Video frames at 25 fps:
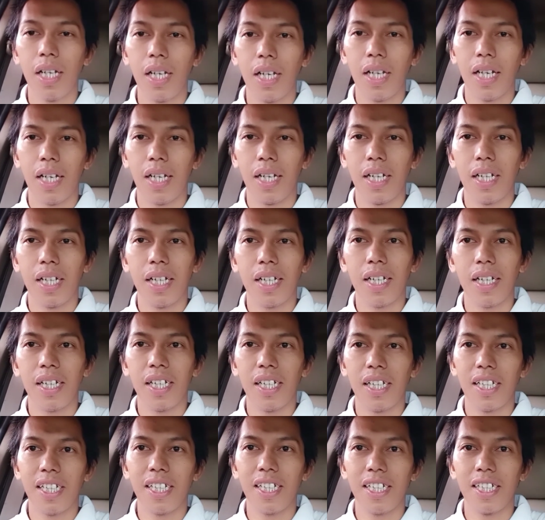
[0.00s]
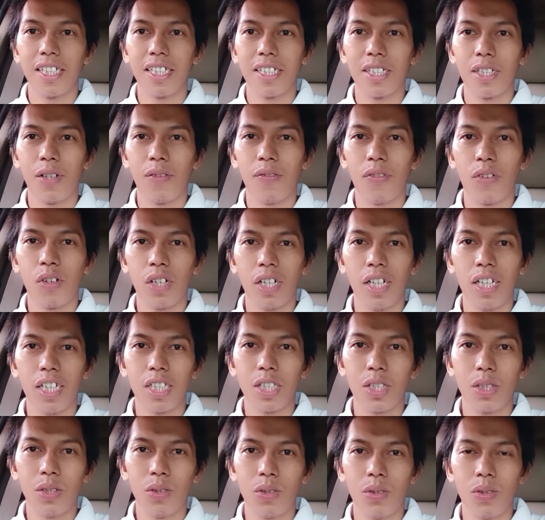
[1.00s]
and don't forget
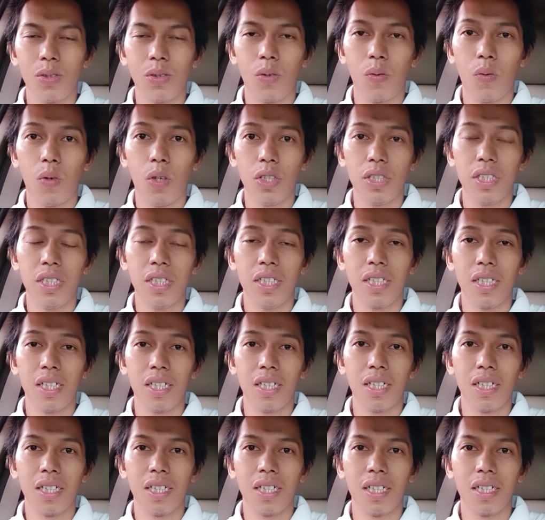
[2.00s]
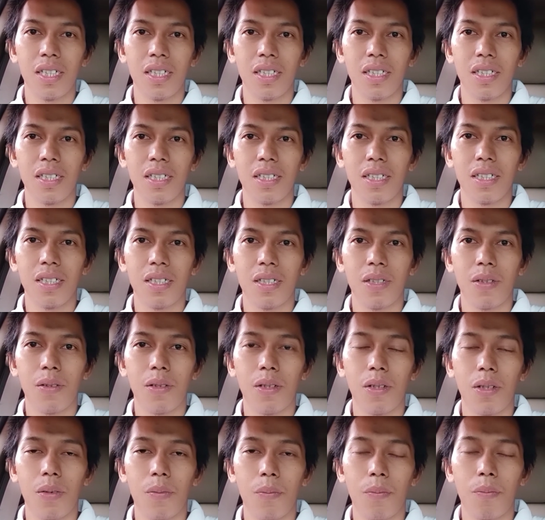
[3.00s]
to watching
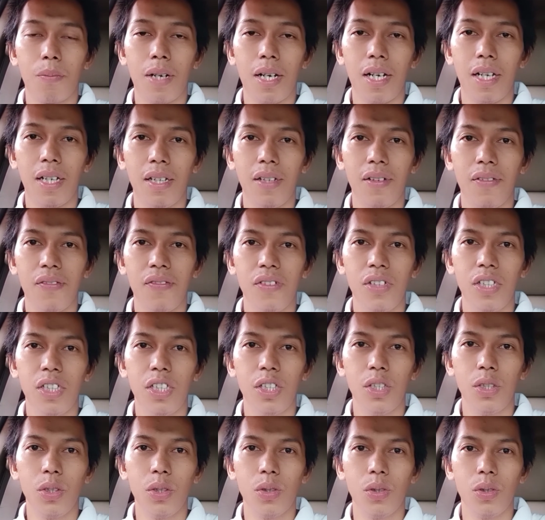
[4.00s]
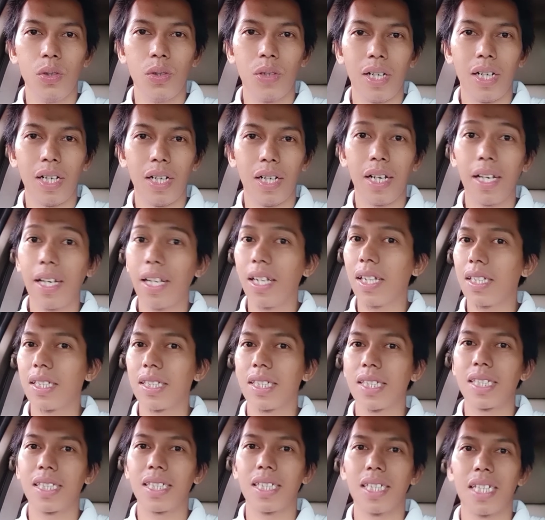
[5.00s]
my video
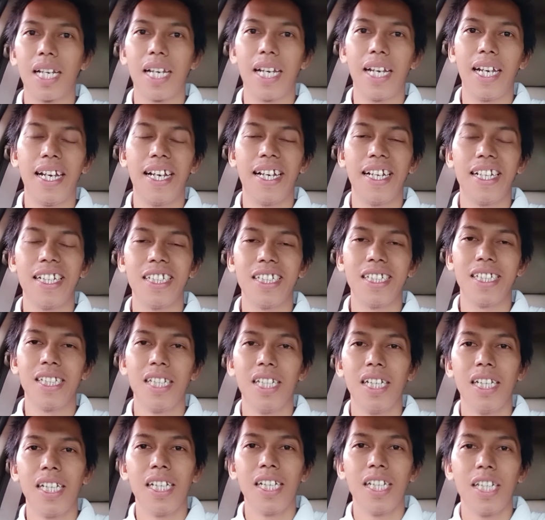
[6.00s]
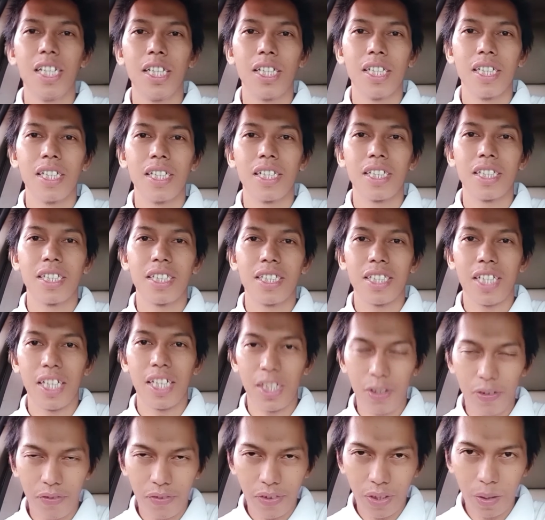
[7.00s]
else. And thank
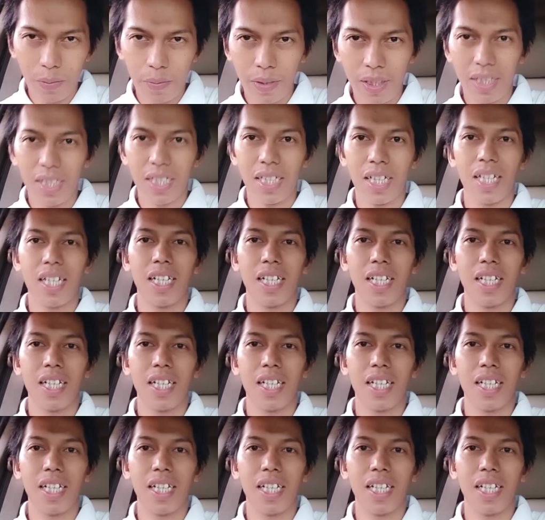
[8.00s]
you very much,